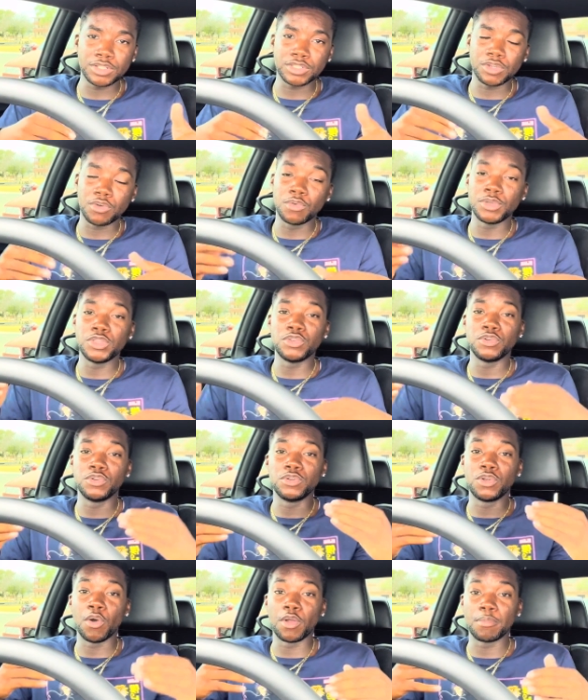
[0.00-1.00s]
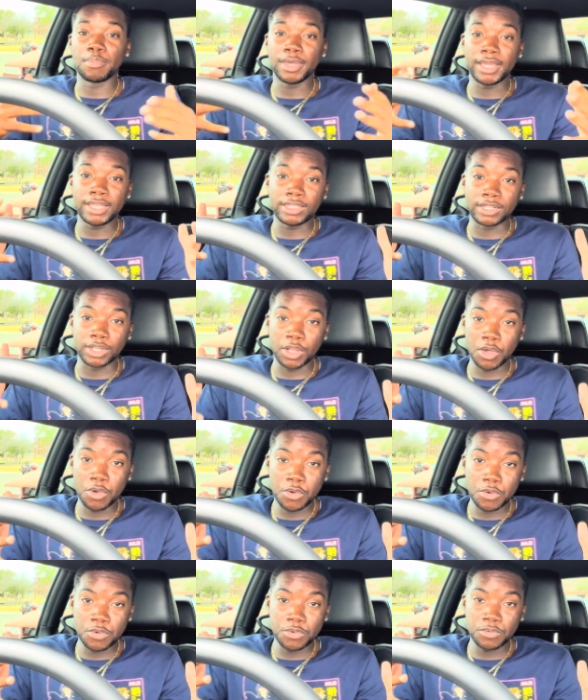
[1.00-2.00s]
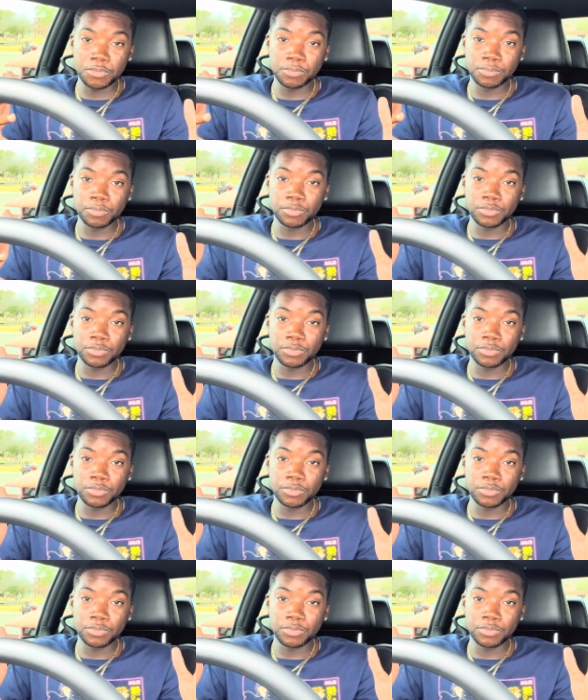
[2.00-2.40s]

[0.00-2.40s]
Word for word: So when you go to pay the loan,